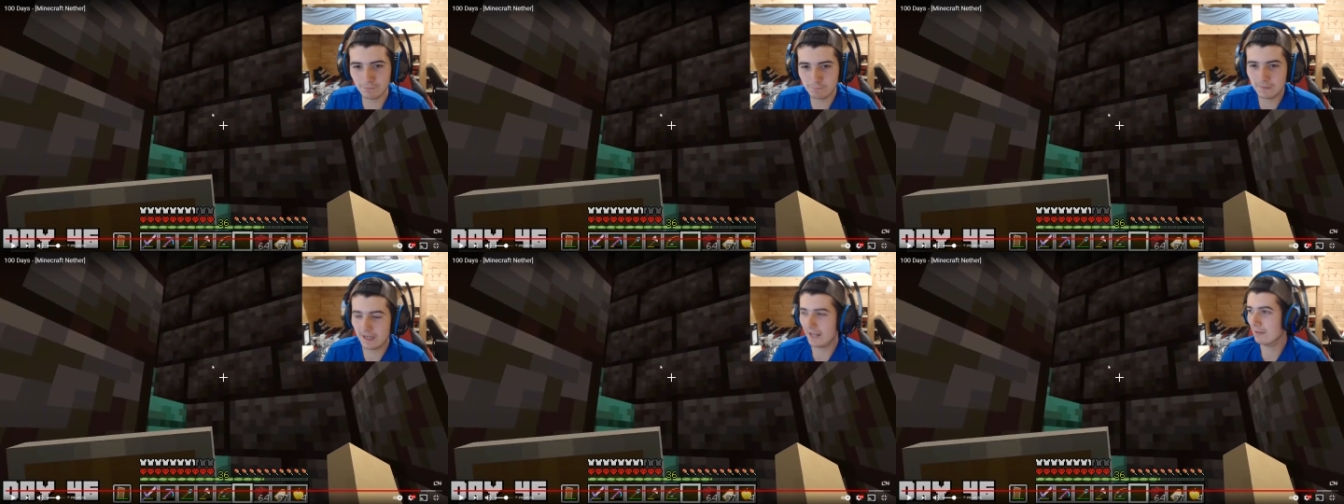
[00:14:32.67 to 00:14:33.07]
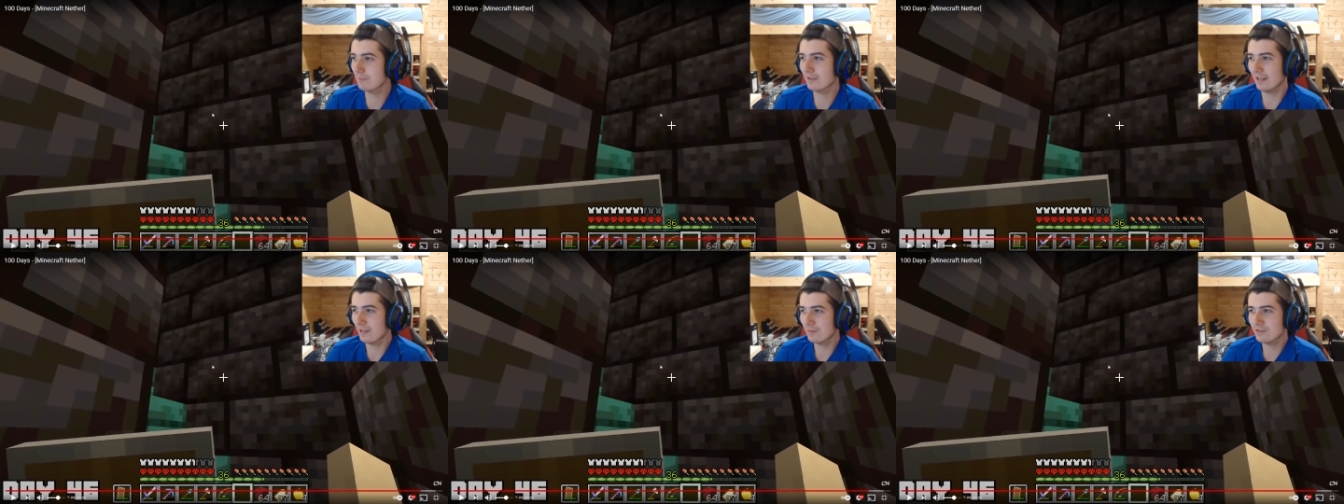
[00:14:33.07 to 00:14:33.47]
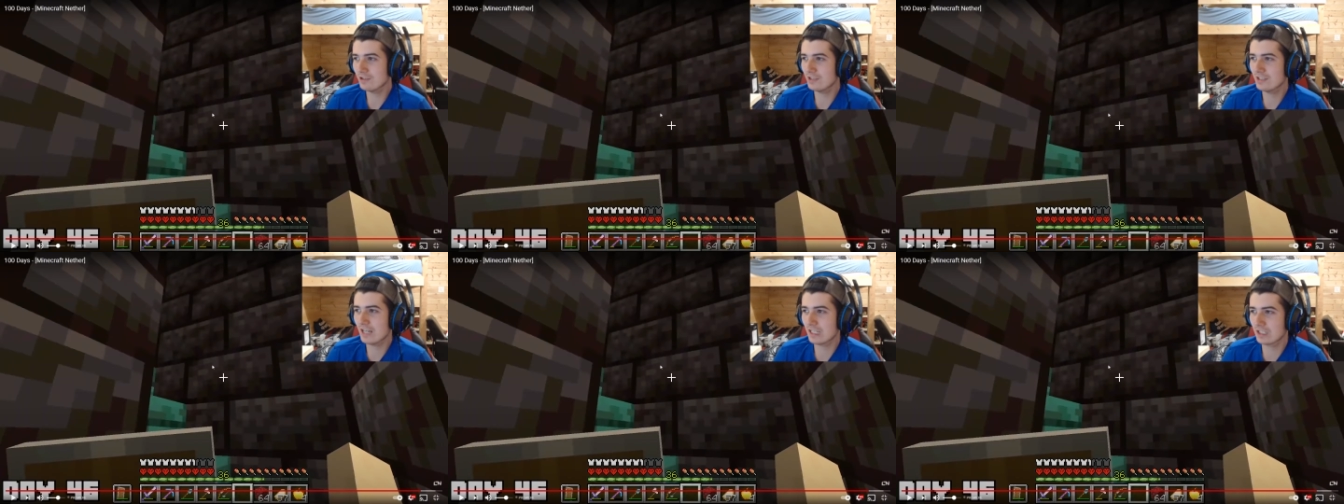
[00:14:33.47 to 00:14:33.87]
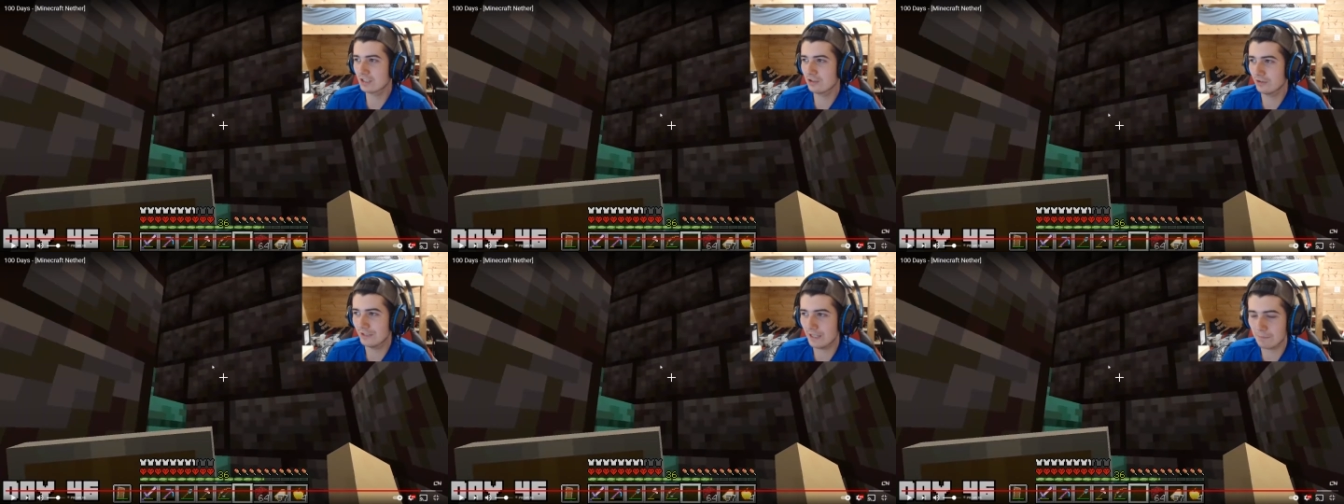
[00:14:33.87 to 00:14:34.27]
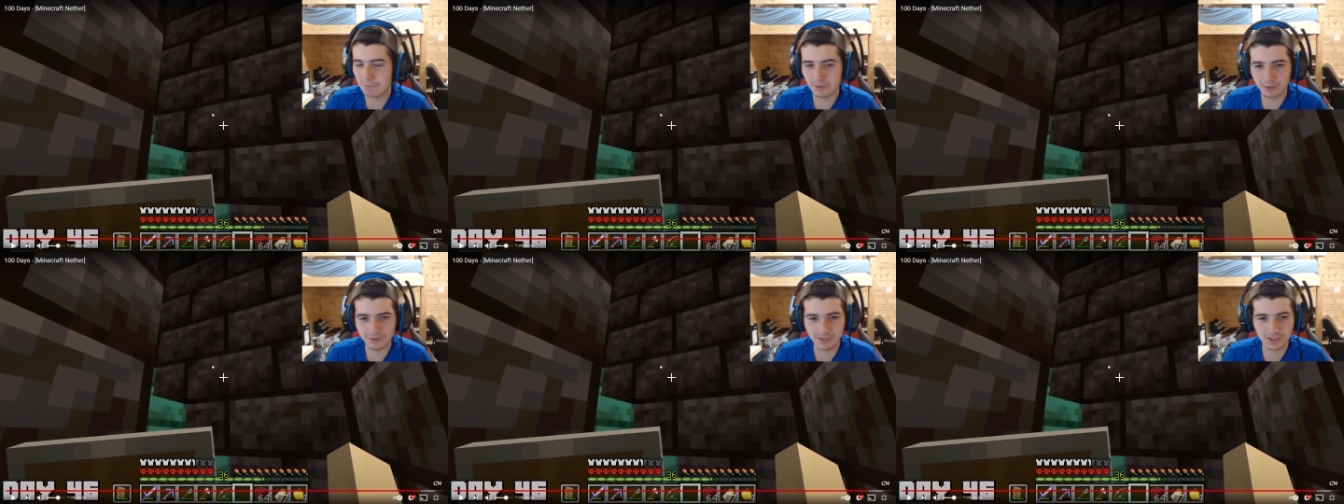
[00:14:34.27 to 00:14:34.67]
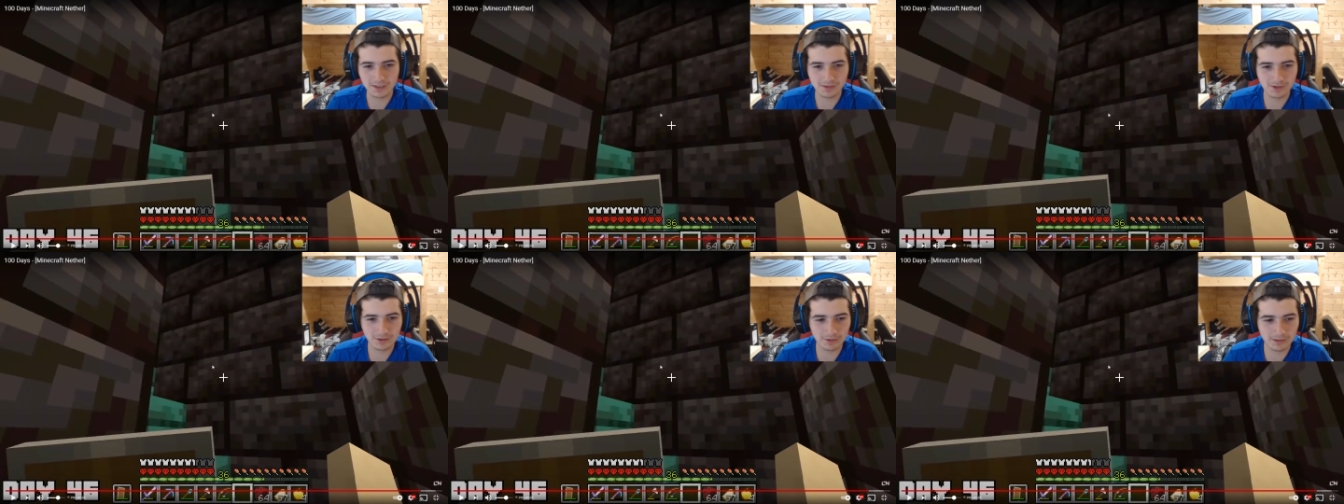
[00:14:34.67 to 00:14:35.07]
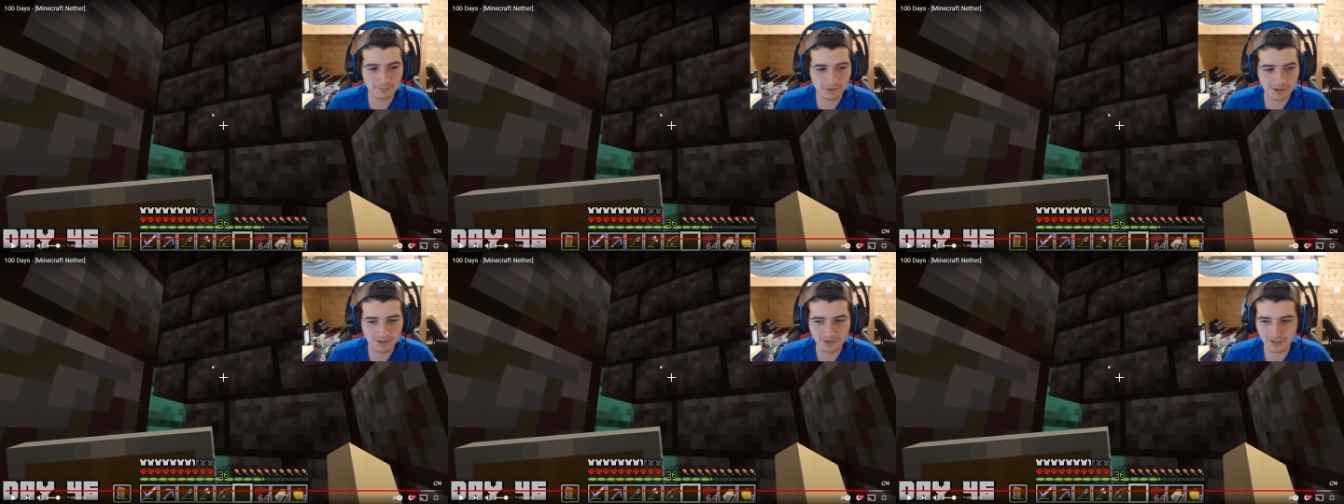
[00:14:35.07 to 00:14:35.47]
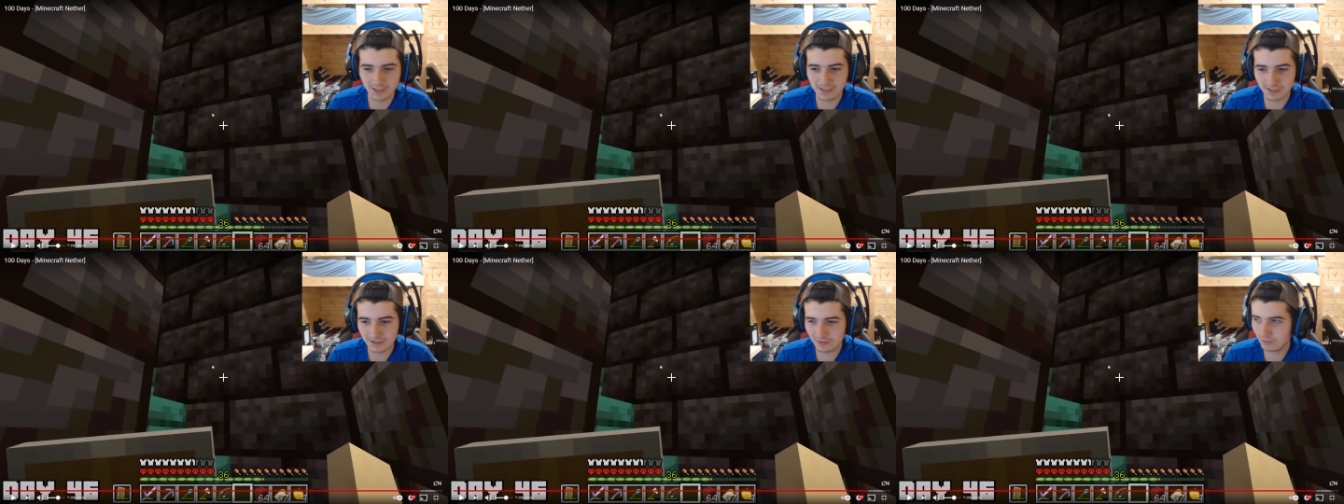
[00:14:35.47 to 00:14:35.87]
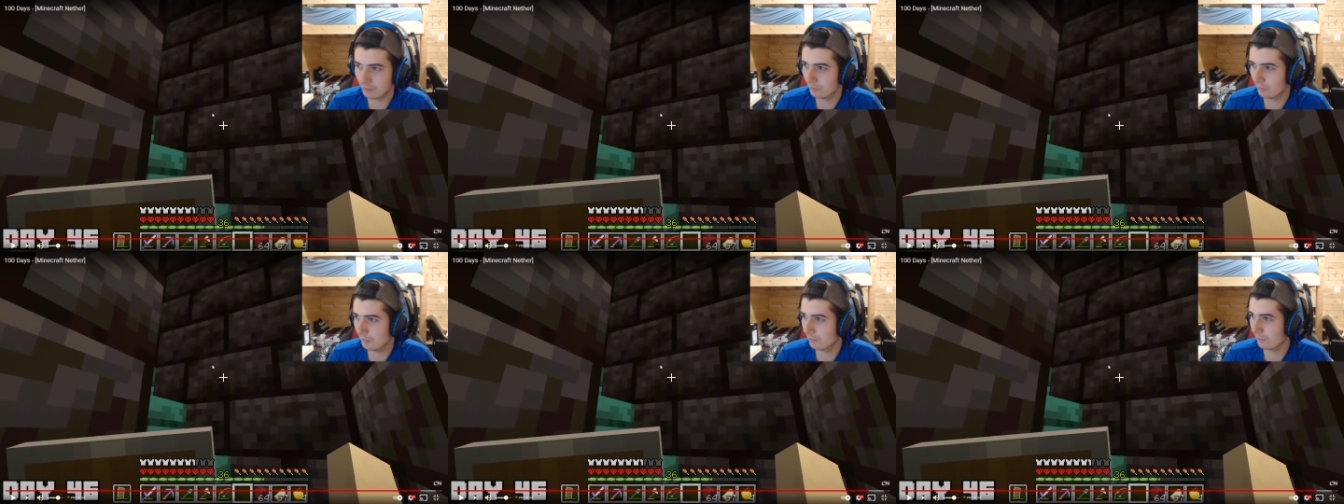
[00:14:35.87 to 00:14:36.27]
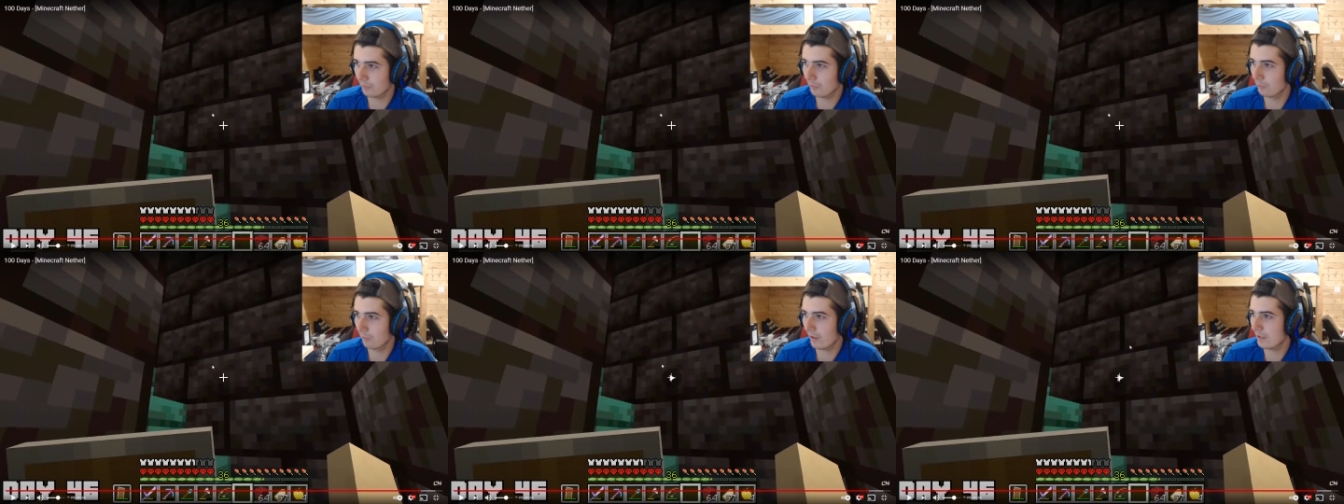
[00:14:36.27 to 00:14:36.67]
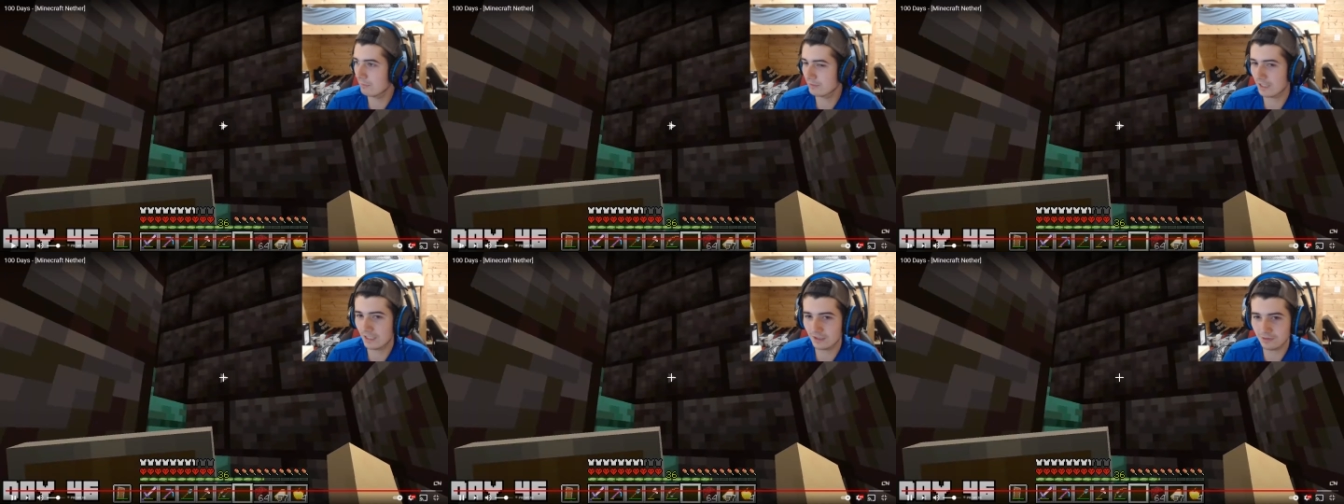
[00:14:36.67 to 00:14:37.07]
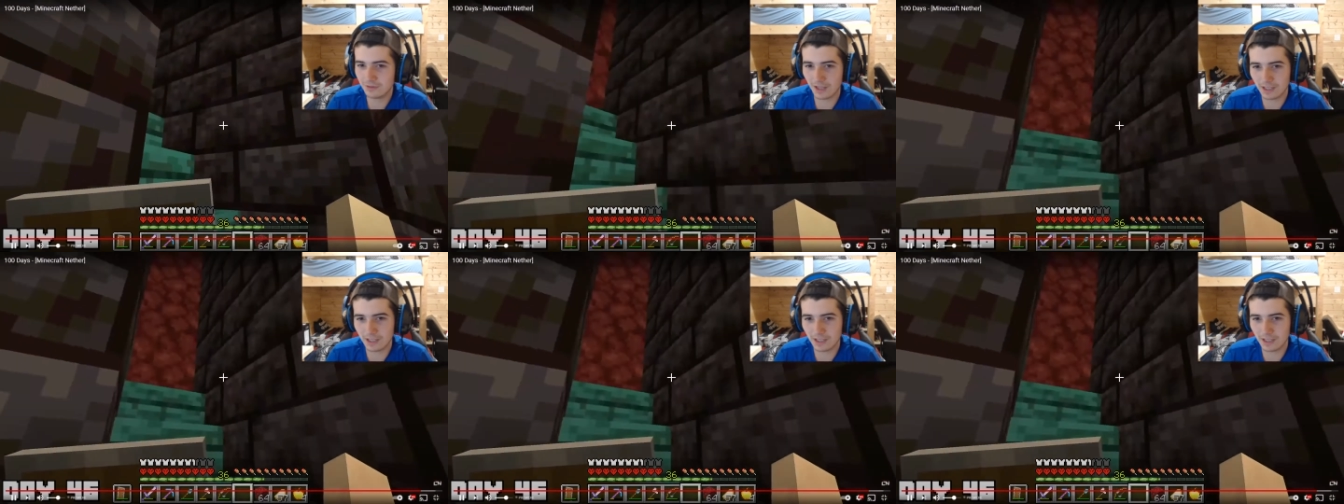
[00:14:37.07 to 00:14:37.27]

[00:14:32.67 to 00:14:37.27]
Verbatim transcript: but I I was just not good at building, so I'm just like why would I do that?